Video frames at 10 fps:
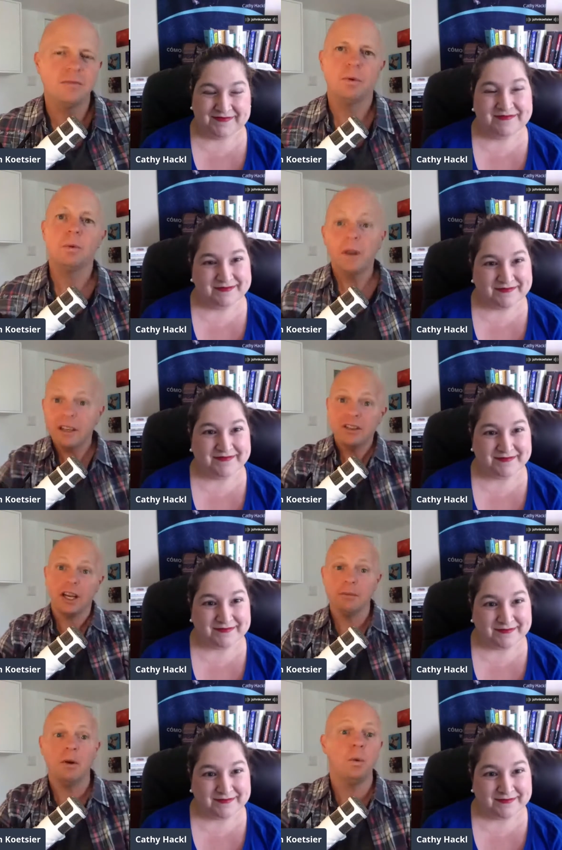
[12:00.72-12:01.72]
Speaker 1: Well, we're going to
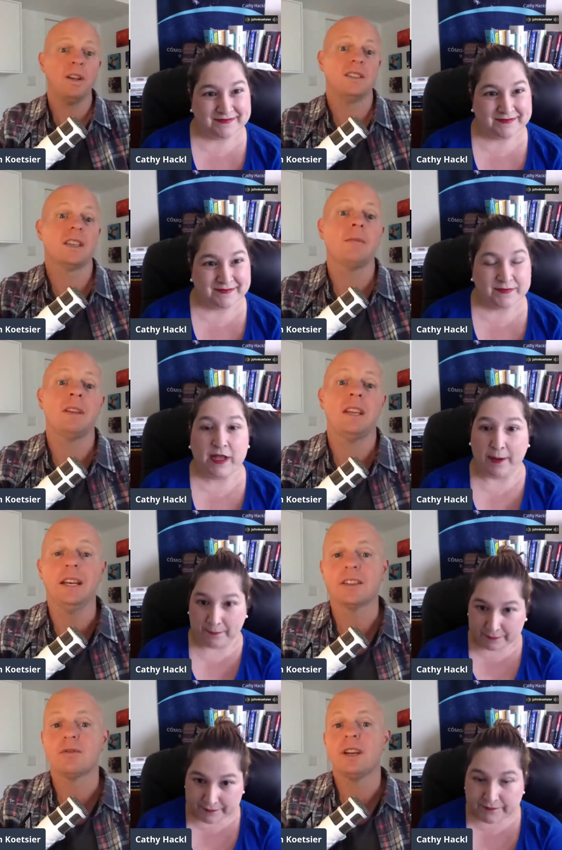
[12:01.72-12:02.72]
talk about what's coming
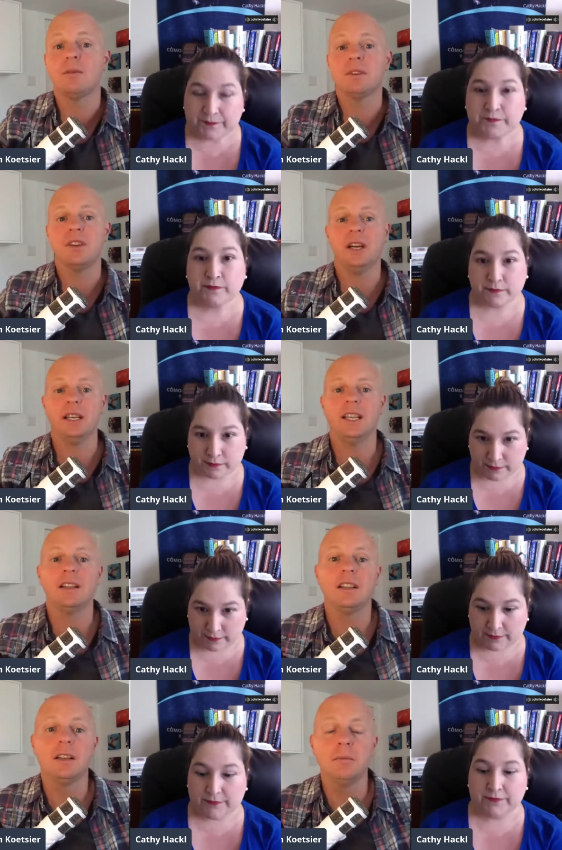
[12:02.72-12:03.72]
next, right? And we're
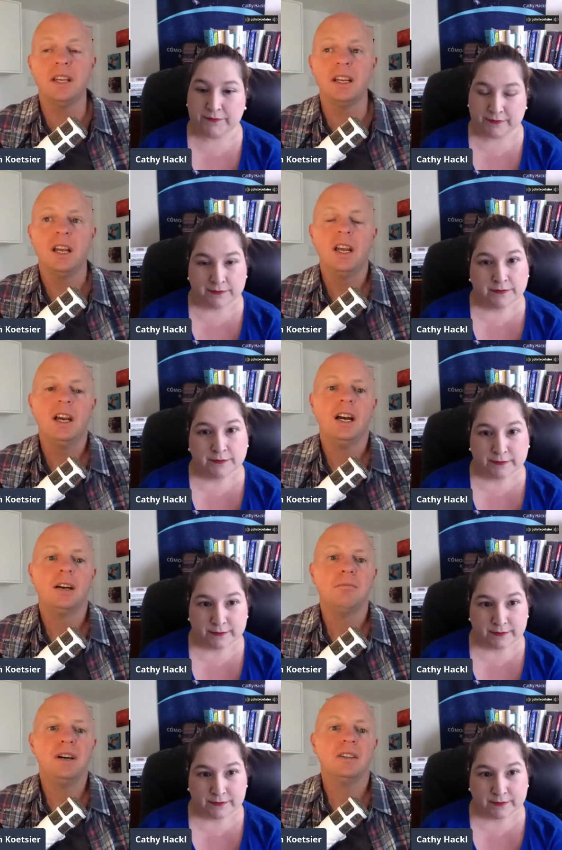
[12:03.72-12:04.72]
talking a little bit
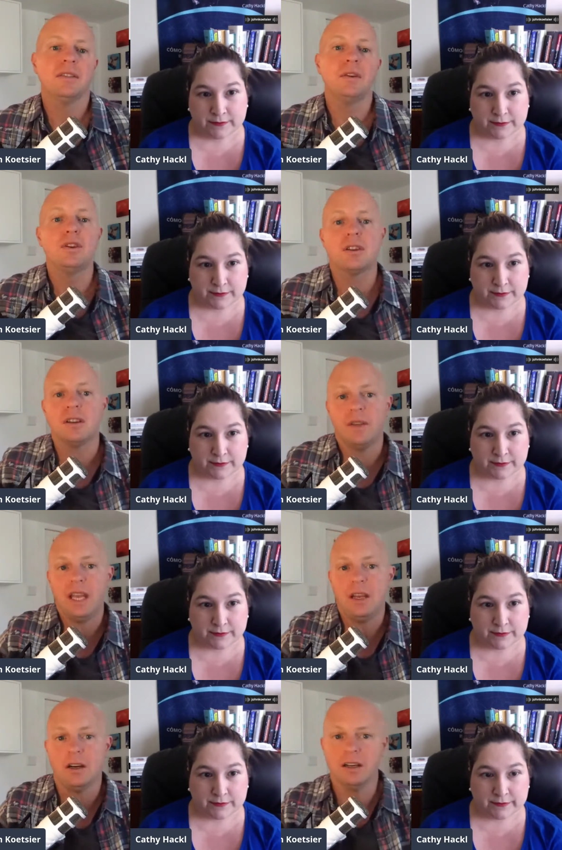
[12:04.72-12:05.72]
about the future of
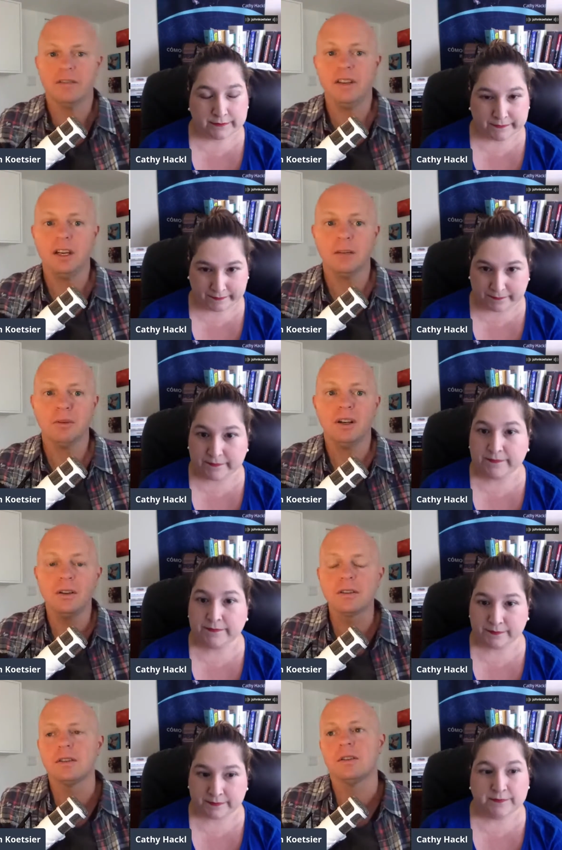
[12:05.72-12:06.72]
AR and VR, but
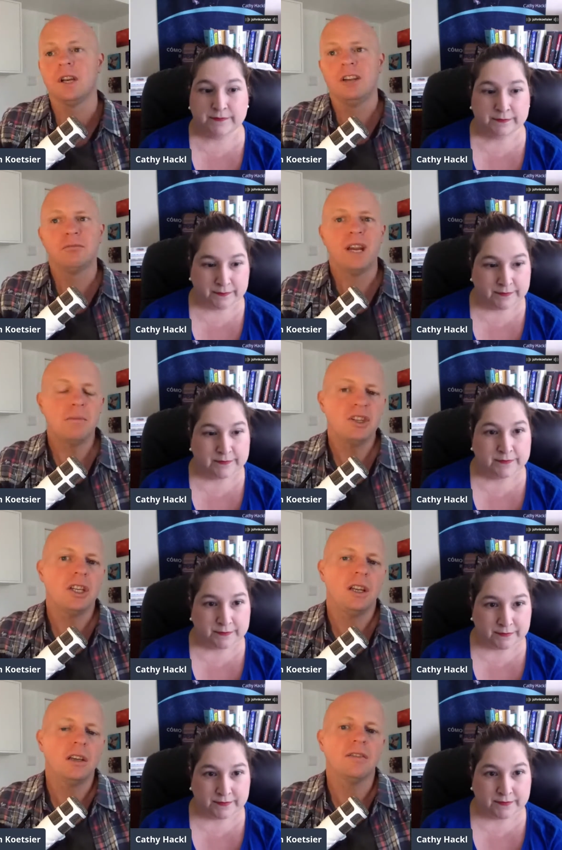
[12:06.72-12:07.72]
also brain
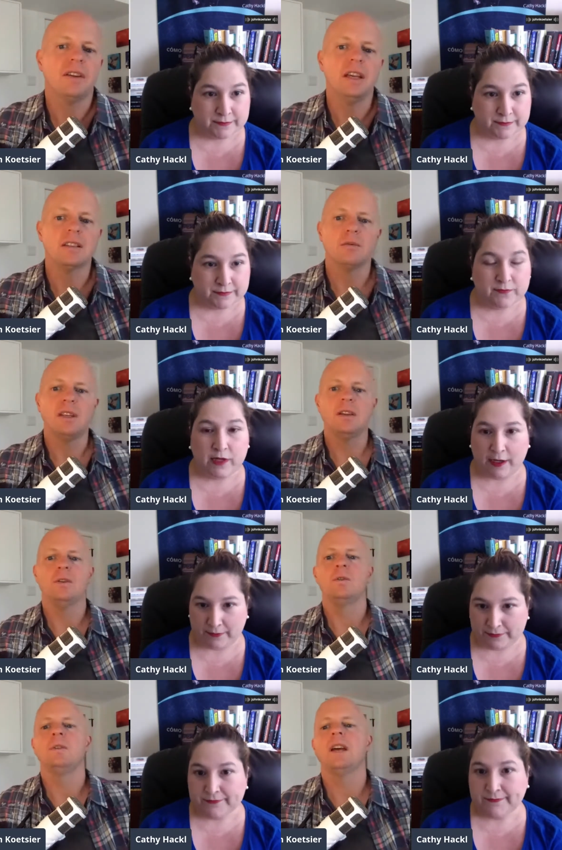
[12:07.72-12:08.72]
machine interface. And we
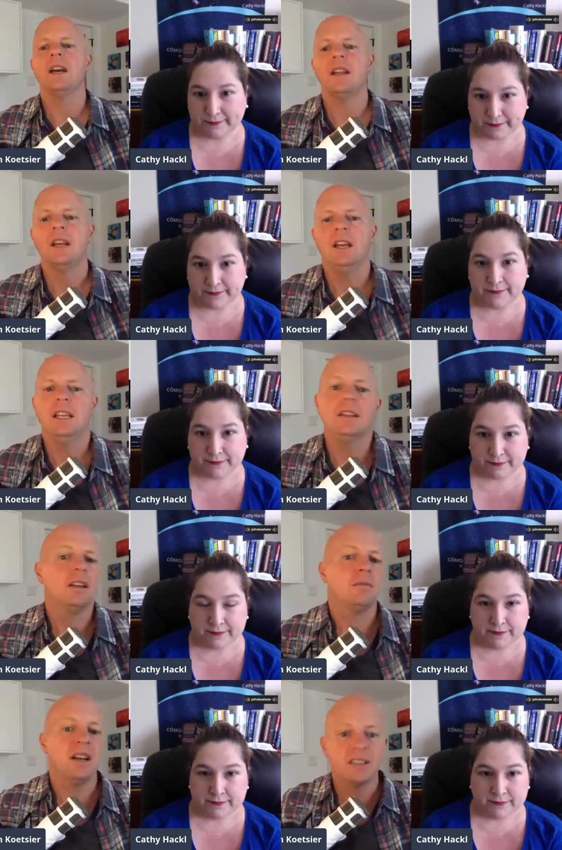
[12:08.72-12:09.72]
know that
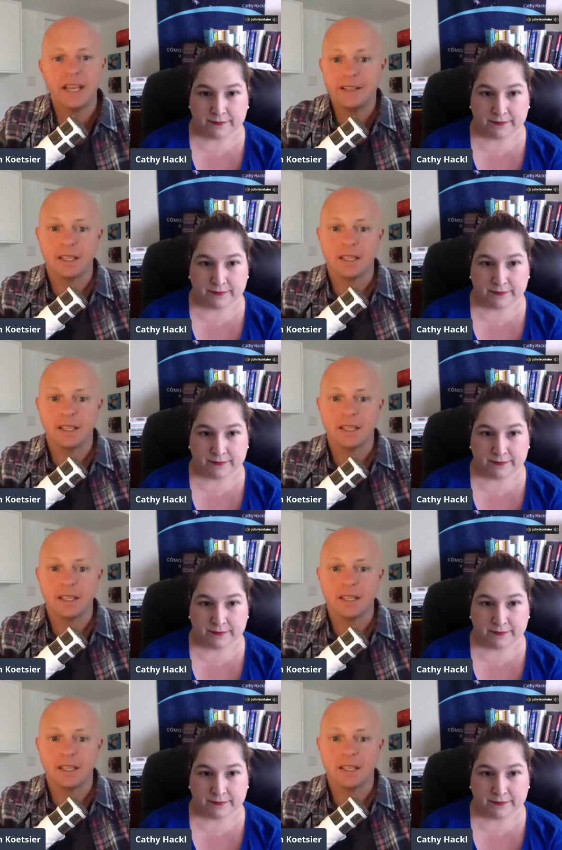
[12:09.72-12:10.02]
Elon Musk has a